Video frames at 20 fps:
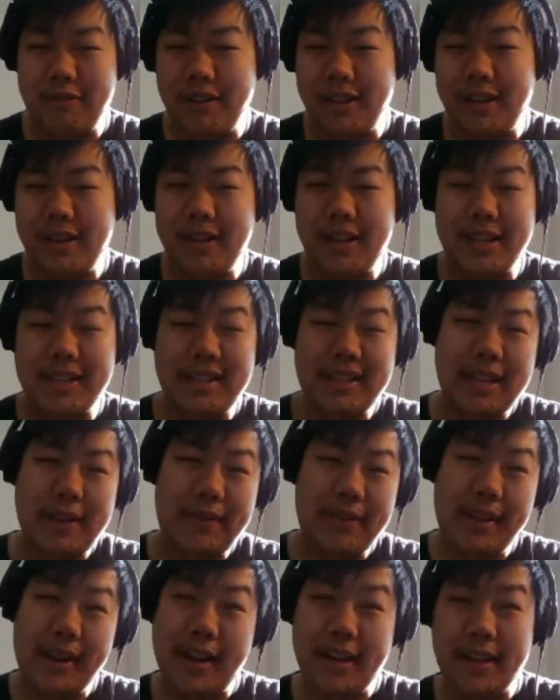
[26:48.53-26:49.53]
wouldn't a
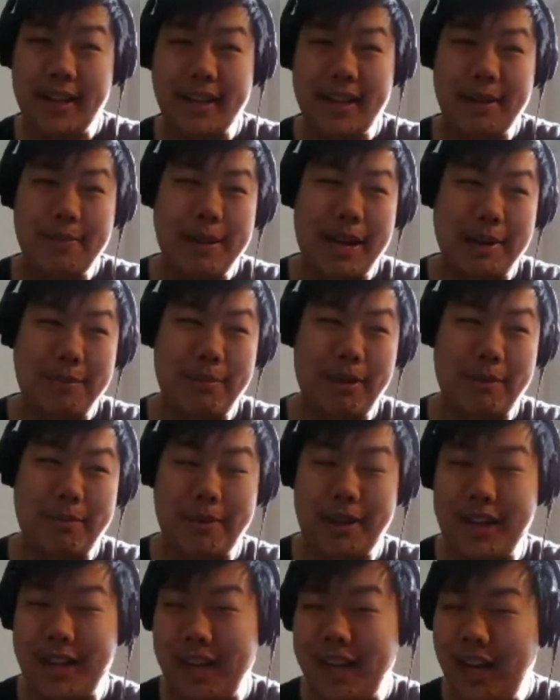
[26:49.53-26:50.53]
seven ninety-nine
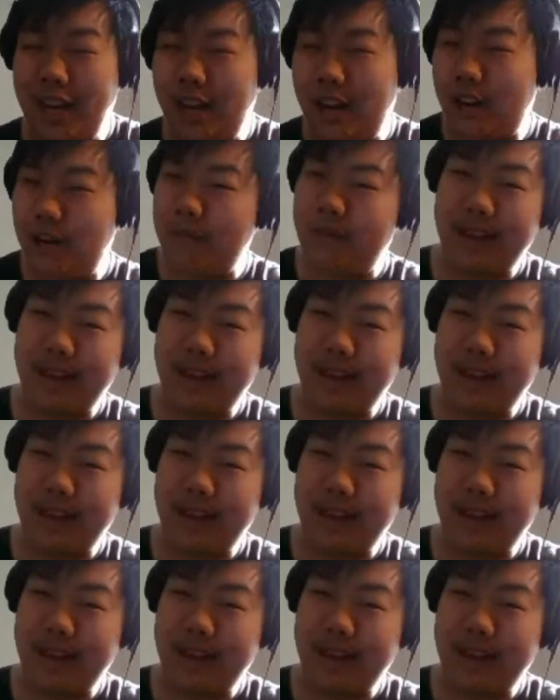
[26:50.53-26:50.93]
MacBook be,